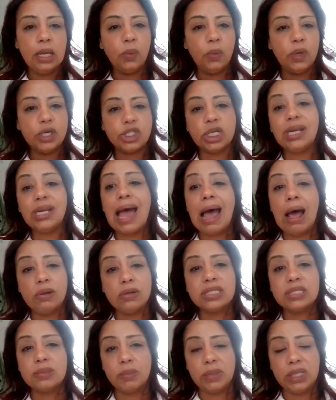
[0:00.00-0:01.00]
which
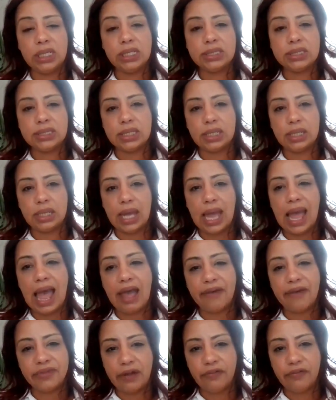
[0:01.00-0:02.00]
allows me to
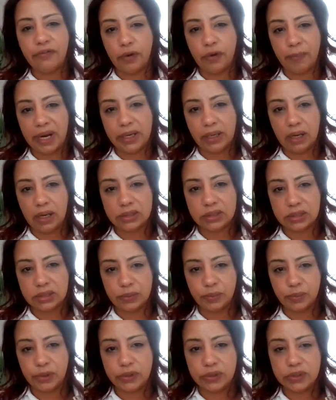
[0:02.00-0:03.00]
have that for my
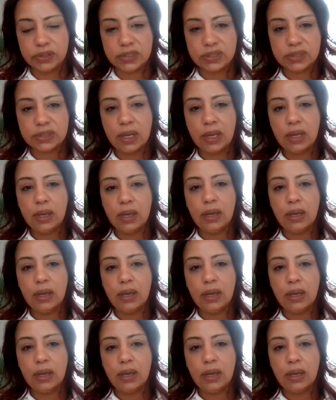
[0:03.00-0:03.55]
customers.